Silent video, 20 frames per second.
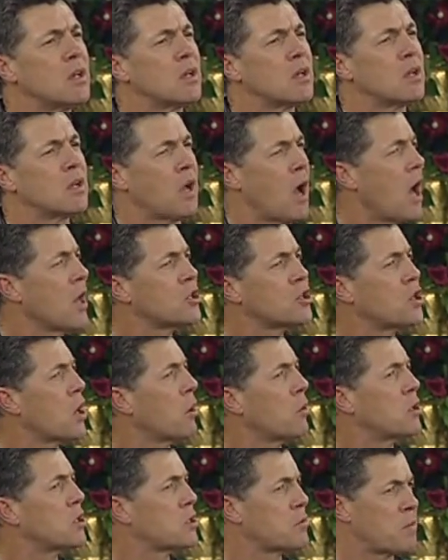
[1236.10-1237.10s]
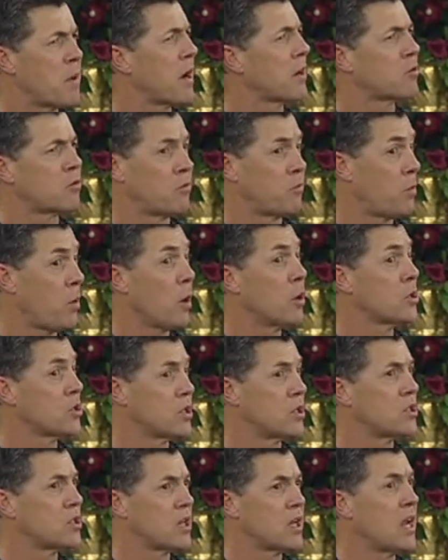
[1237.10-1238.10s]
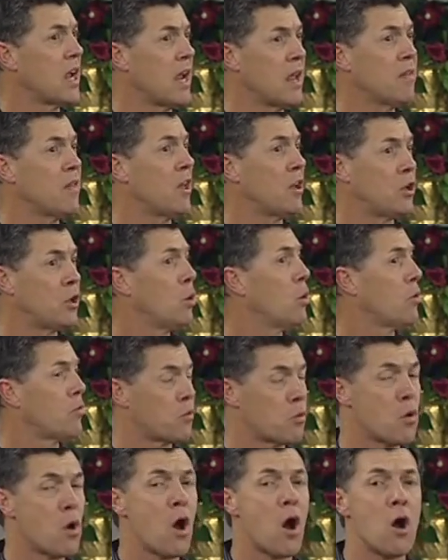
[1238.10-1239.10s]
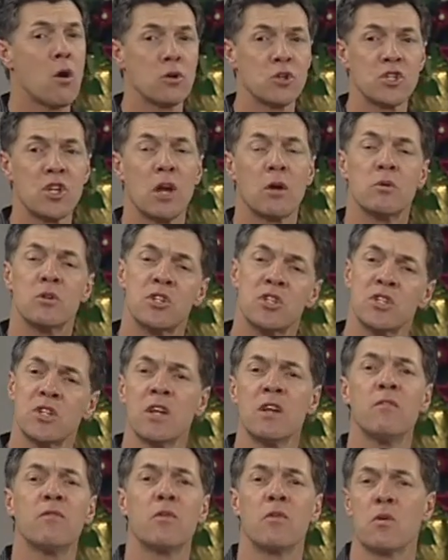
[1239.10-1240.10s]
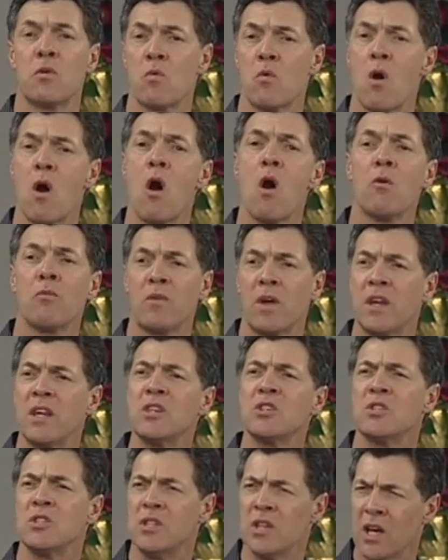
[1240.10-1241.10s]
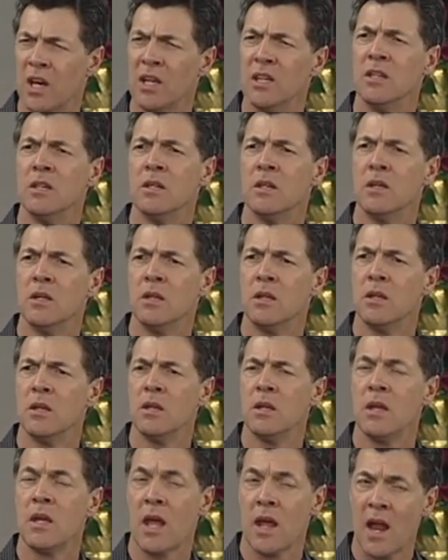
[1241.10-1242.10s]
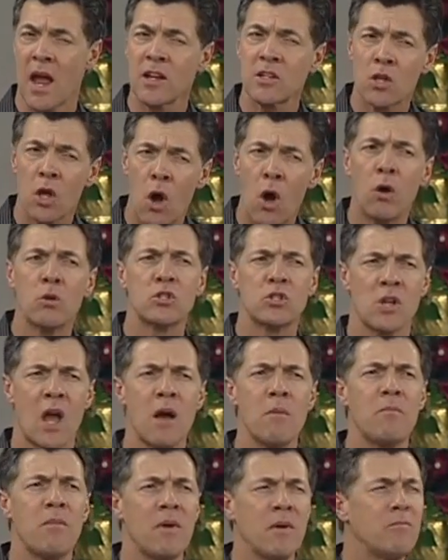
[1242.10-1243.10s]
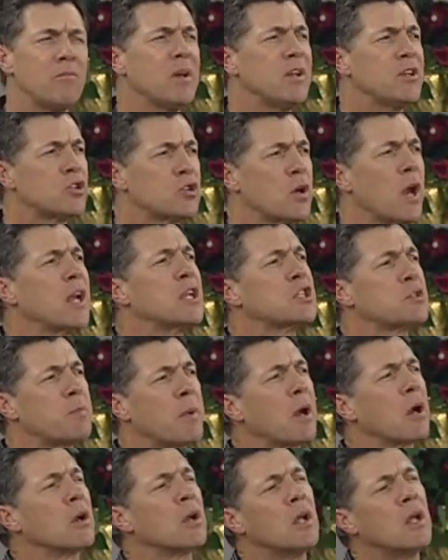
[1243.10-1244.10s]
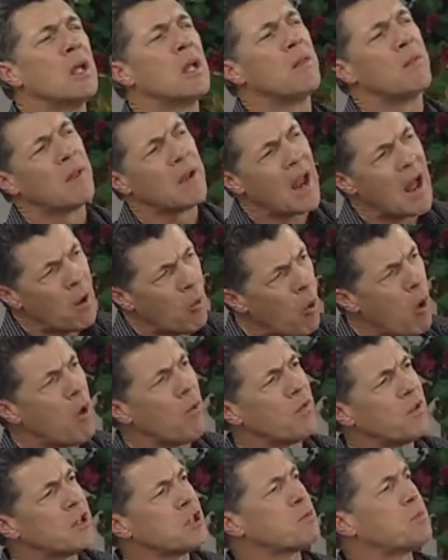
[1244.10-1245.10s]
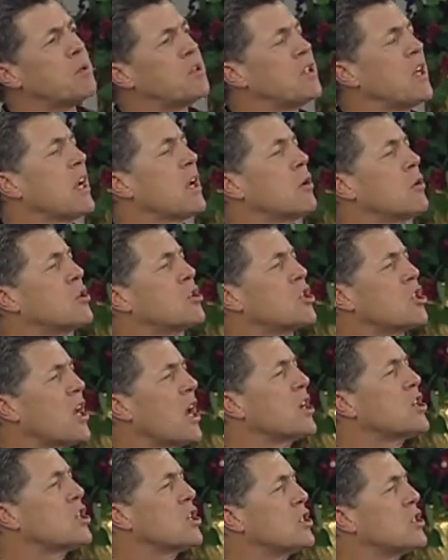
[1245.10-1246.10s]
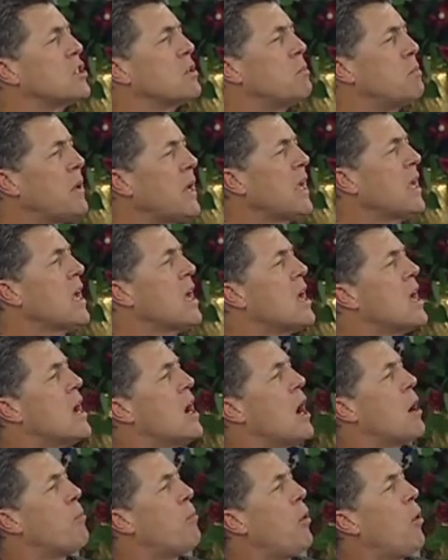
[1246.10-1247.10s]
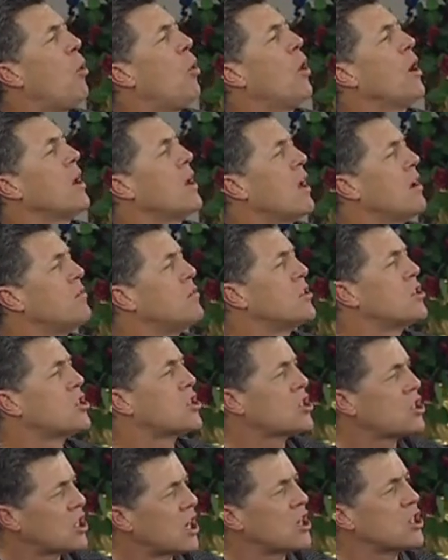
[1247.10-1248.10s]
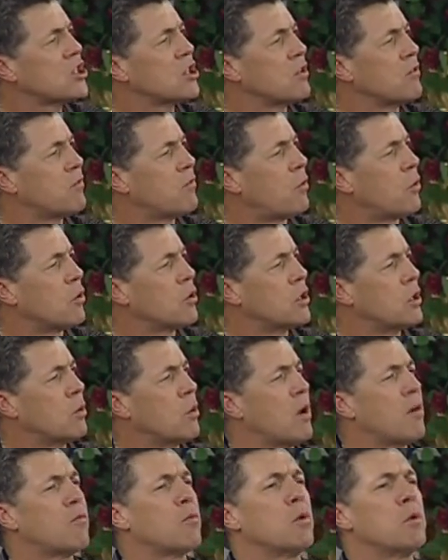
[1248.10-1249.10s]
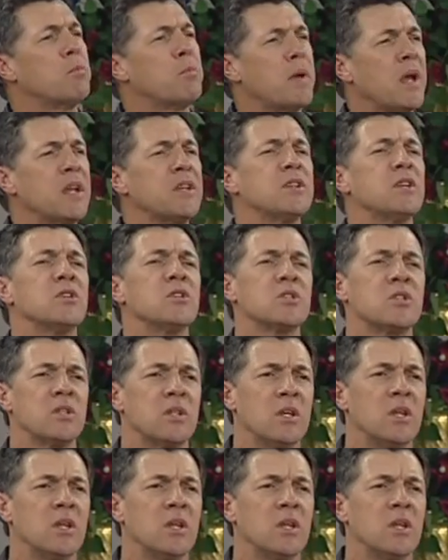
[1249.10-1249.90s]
God's no respecter of persons, and he that doeth wrong shall receive for the wrong that he's done. And I told you, I've been transparent, that I want this particular session to be a point of decision for you of repentance